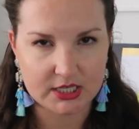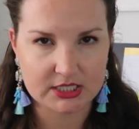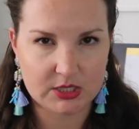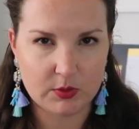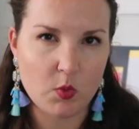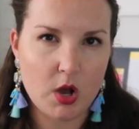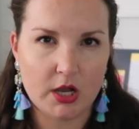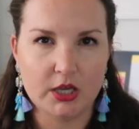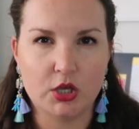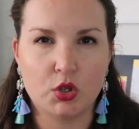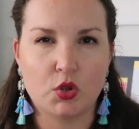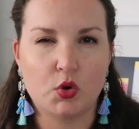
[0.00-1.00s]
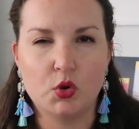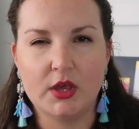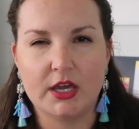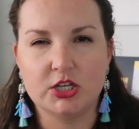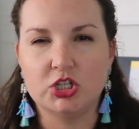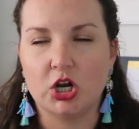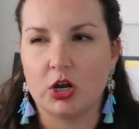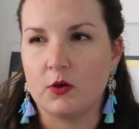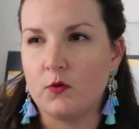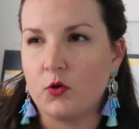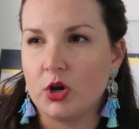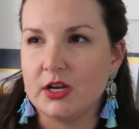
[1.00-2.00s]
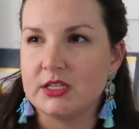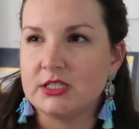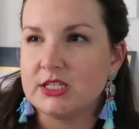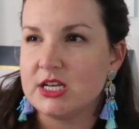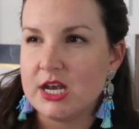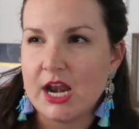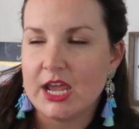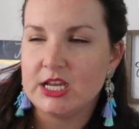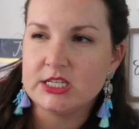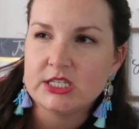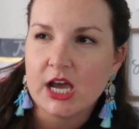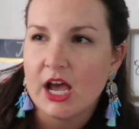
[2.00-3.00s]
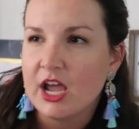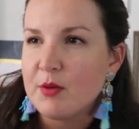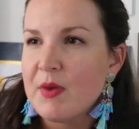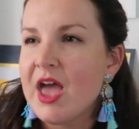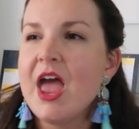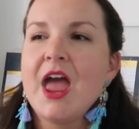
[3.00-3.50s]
like someone walking through like a dark forest at nighttime,